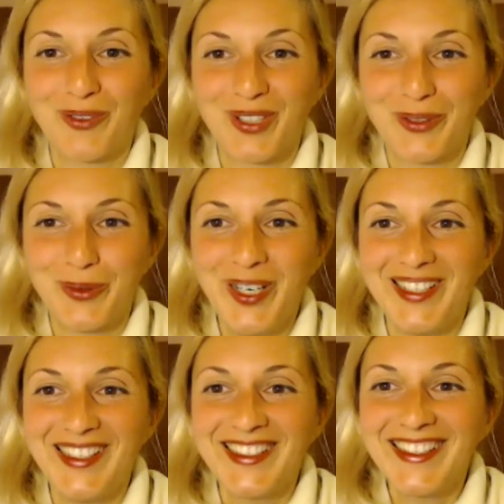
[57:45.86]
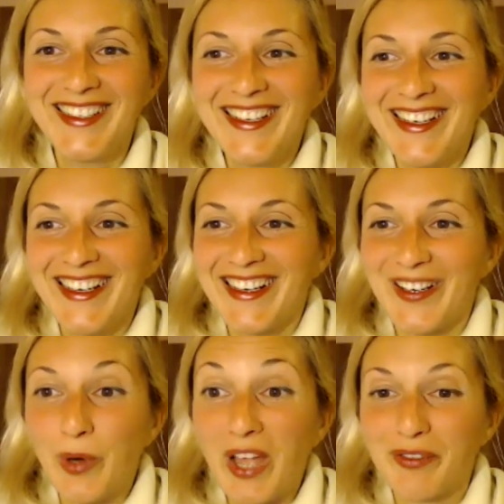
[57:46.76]
all over the world,
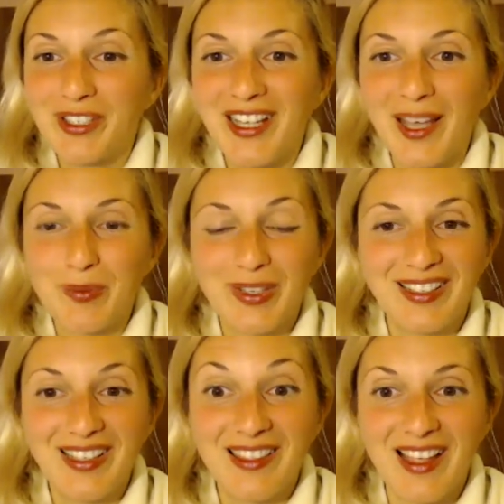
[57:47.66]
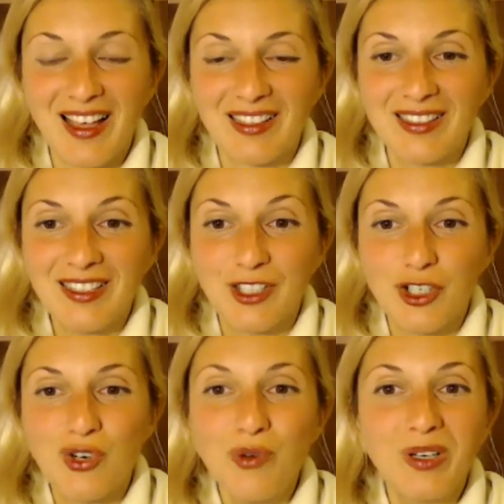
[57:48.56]
every time we did that, the
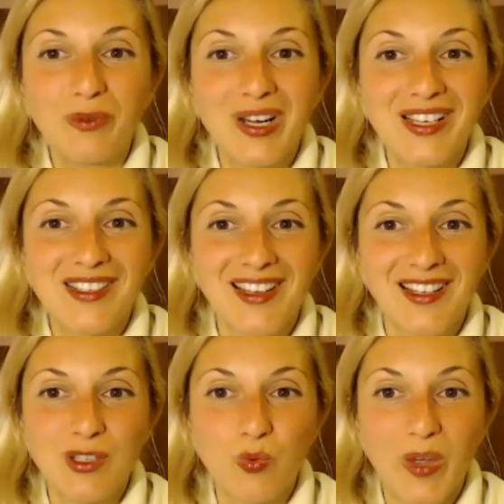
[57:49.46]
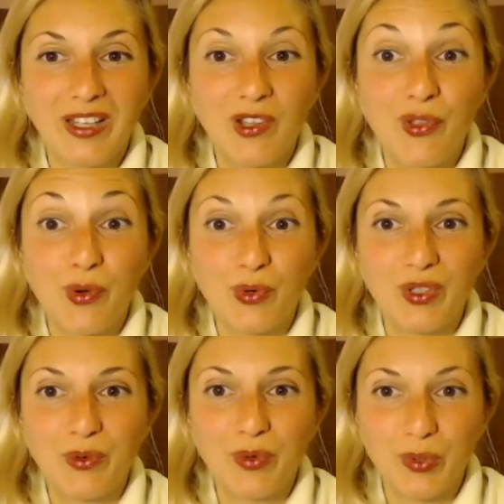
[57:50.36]
Schumann resonance went through
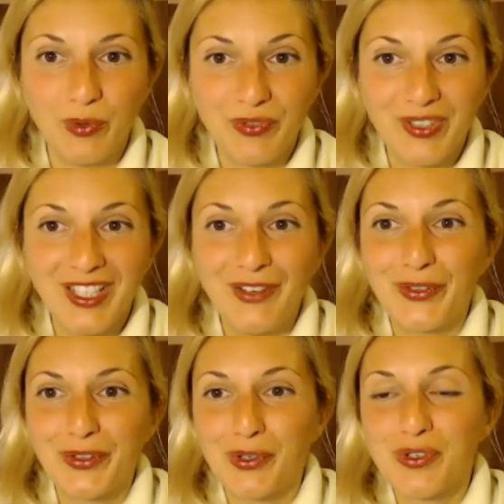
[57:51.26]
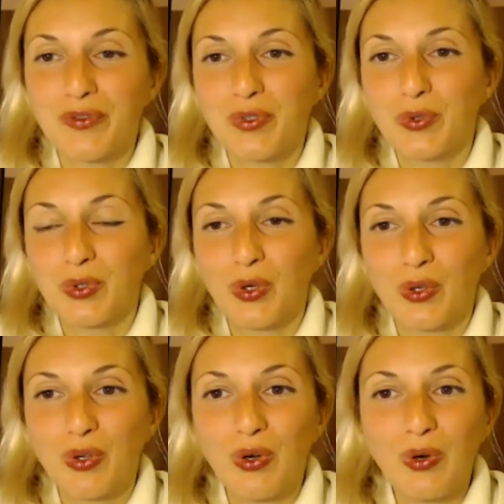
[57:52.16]
the roof. For those of you who
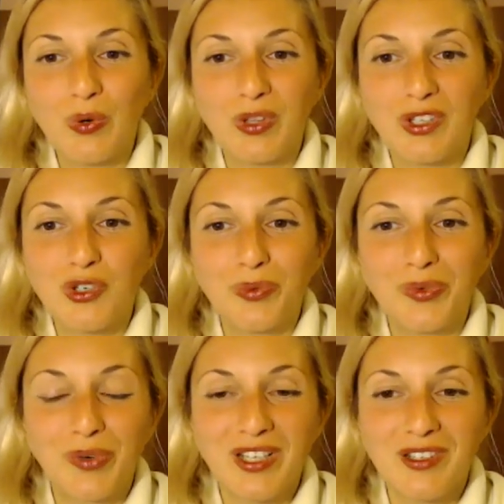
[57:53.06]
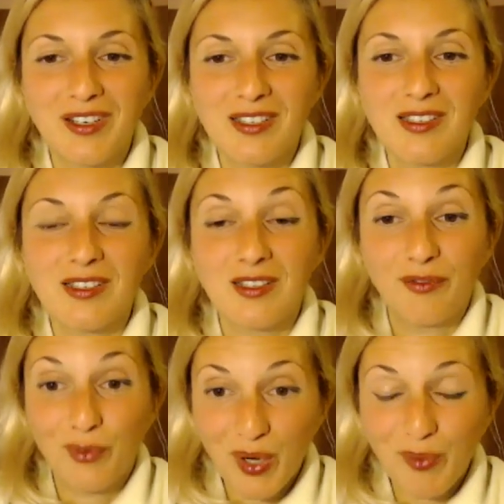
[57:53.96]
don't know, the Schumann resonance is the
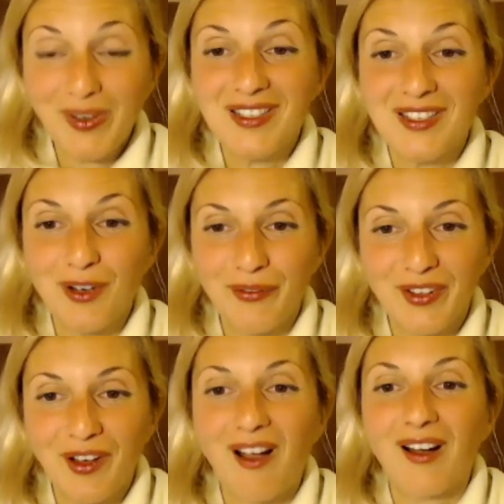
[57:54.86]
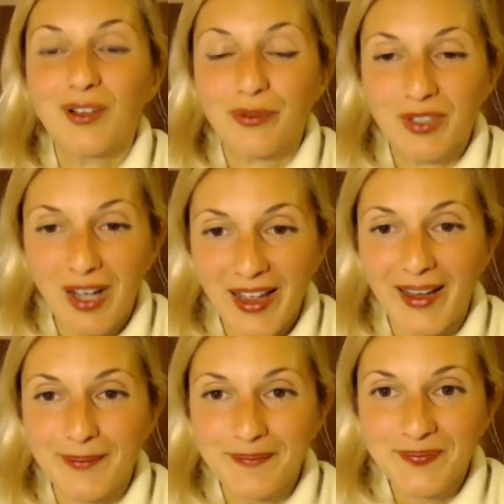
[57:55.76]
frequency of the heart of
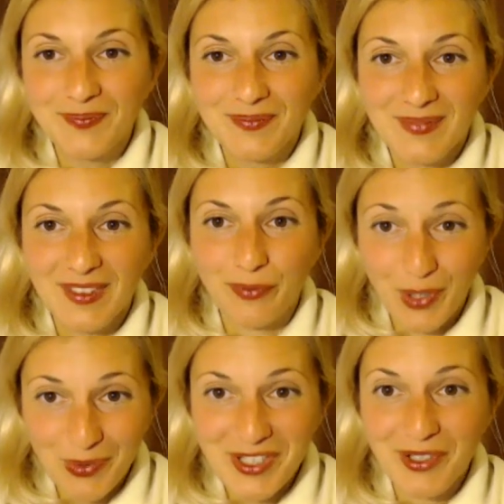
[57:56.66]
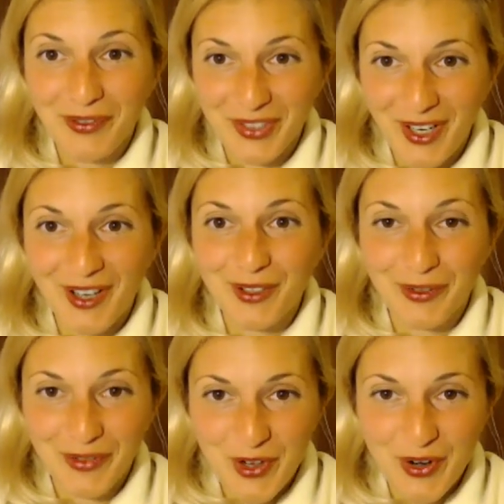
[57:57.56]
Gaia, the frequency of the heart
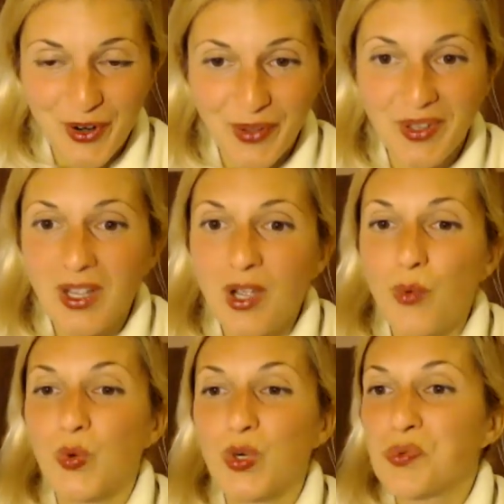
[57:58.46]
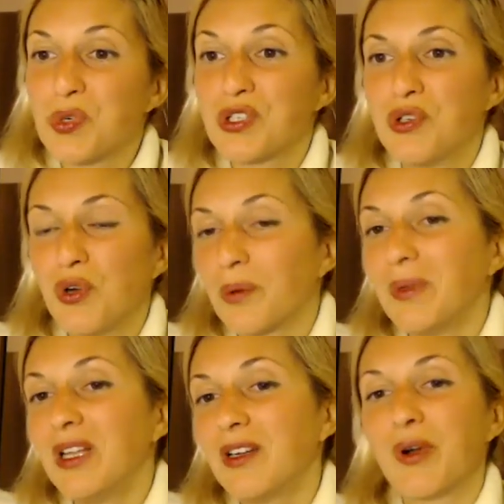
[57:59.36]
of the earth, which was
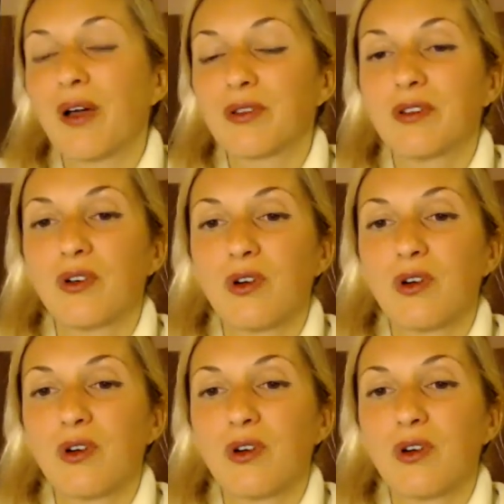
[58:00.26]
normally around